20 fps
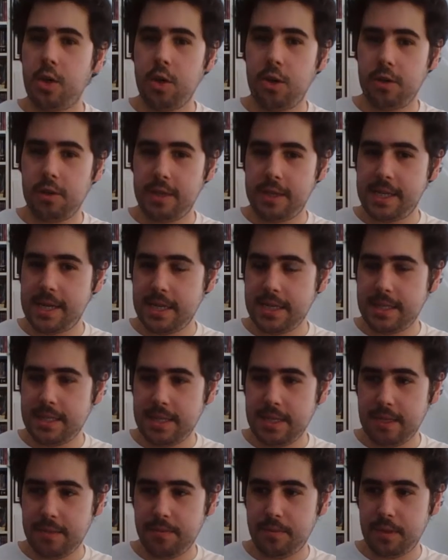called
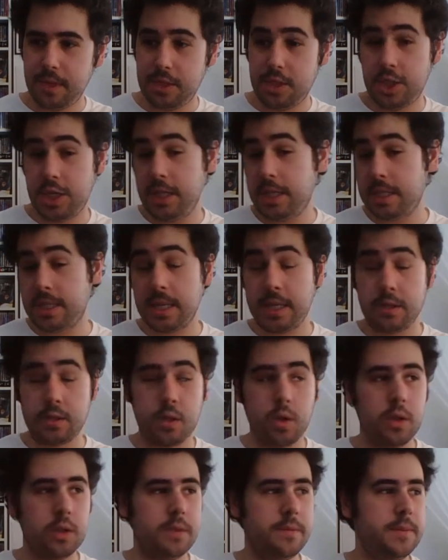Dusty that she decided to
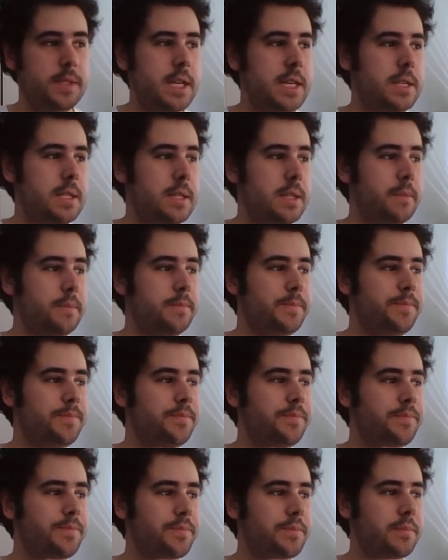call him Dusty,
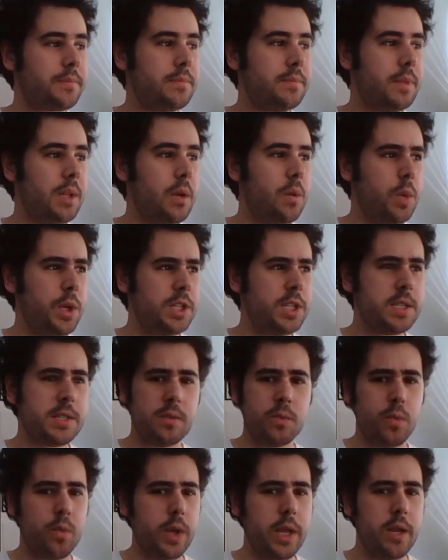which is
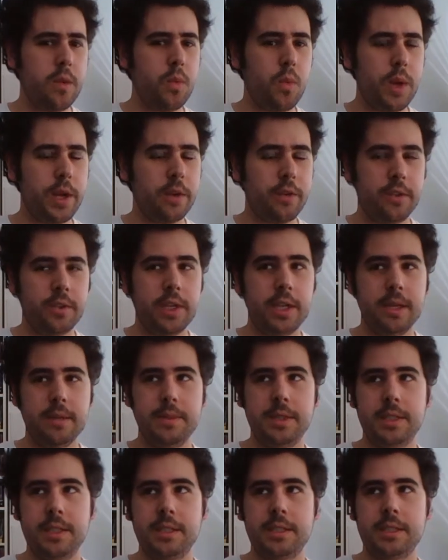a really weird thing. I
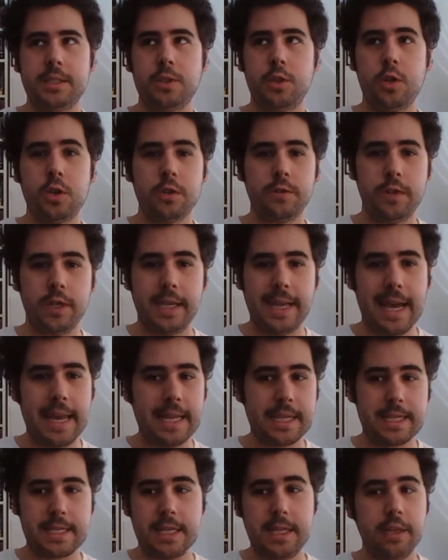mean, this sort of
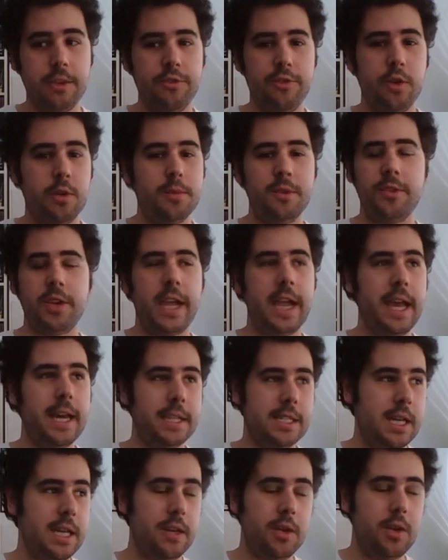galaxy in the form of
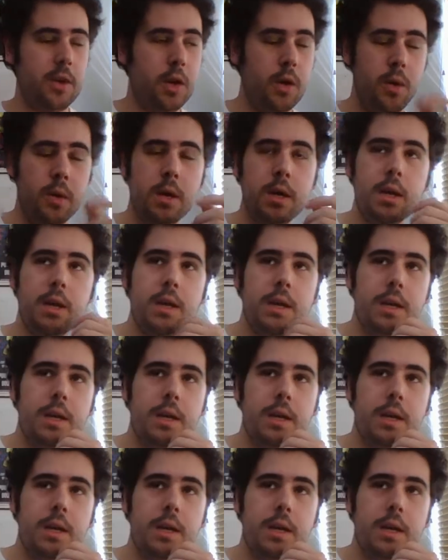cat. I don't know.